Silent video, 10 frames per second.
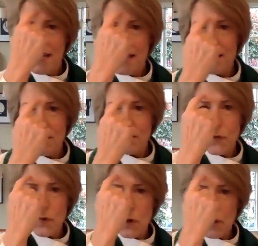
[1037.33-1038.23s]
in the
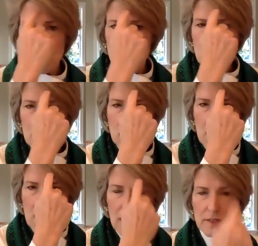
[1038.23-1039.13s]
form of a
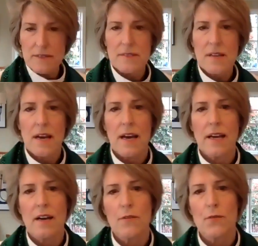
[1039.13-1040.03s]
cross on
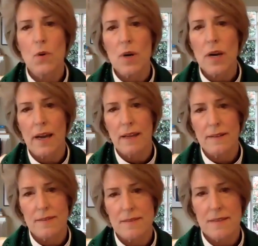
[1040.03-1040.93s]
our
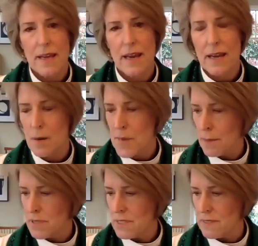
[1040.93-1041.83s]
foreheads at our
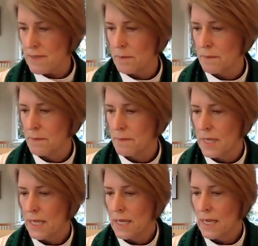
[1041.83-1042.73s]
baptism,
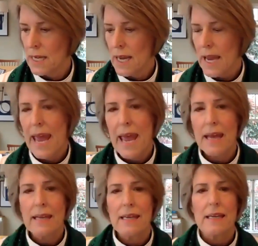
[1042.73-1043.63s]

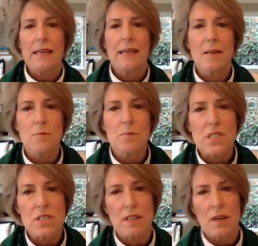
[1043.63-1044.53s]
and in the
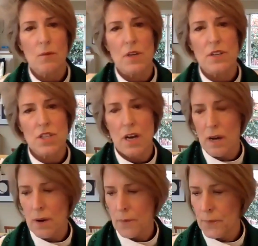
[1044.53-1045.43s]
mission that we share.